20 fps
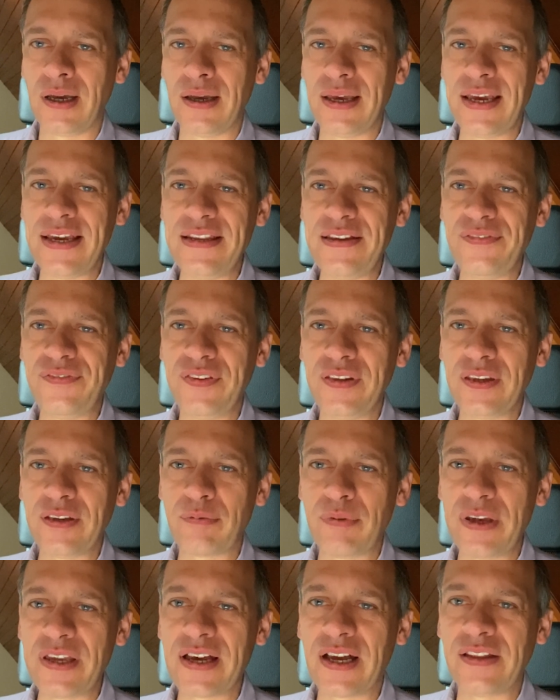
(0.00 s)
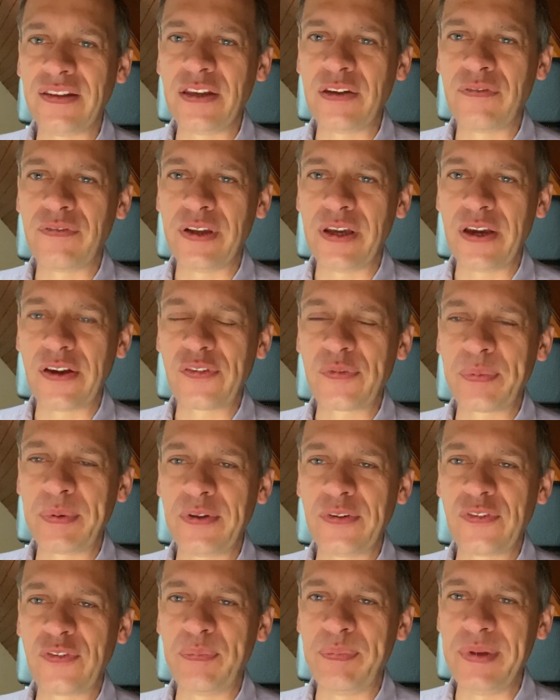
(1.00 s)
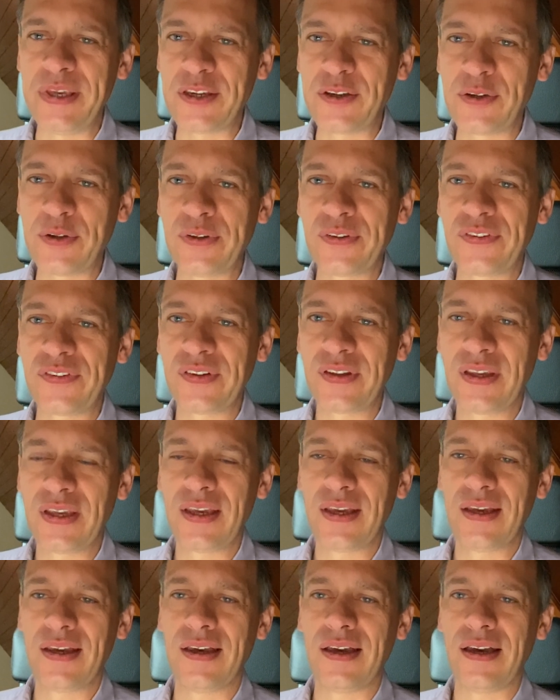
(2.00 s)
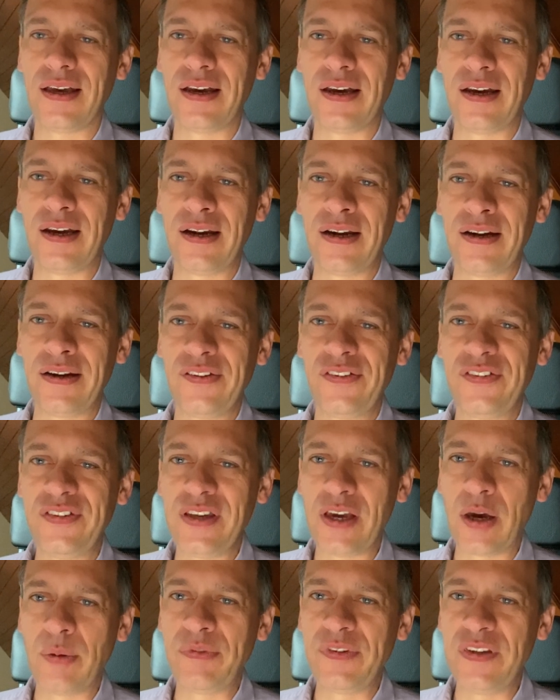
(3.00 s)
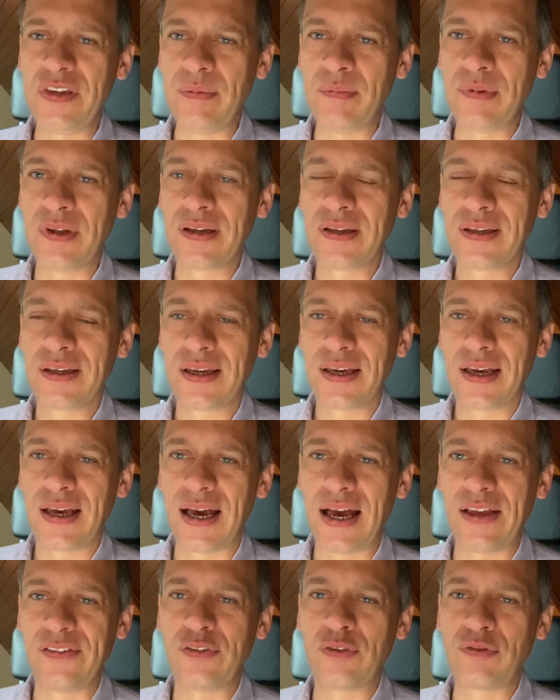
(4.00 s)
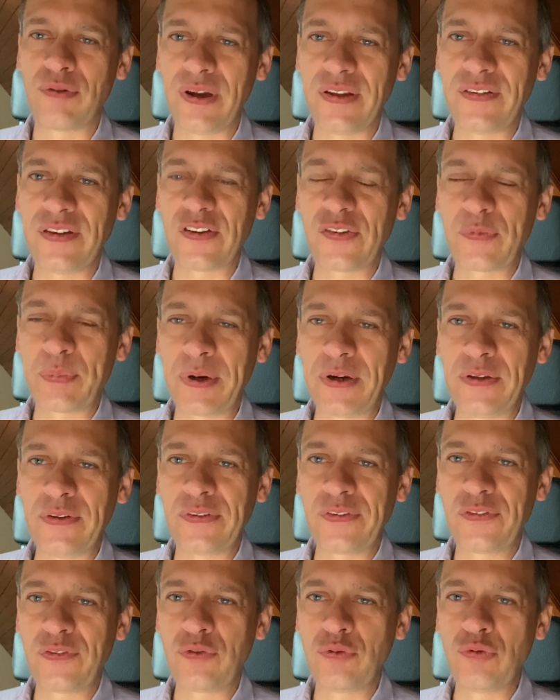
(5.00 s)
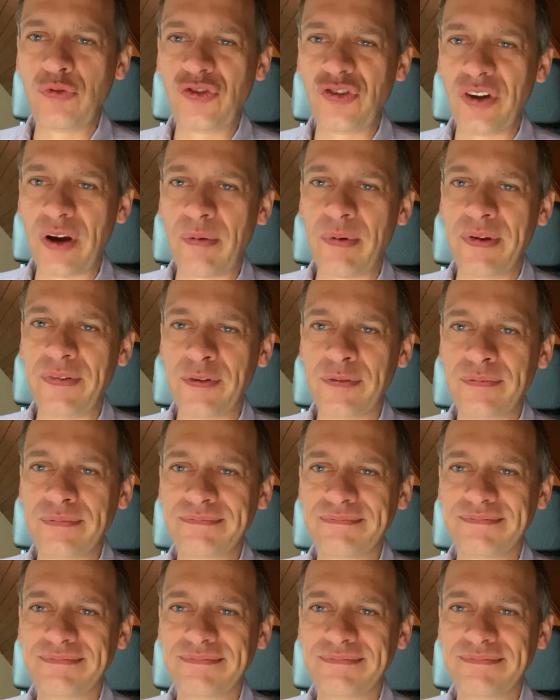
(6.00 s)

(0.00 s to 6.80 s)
anything regarding the experience, because CIAB team has a great experience to share with you.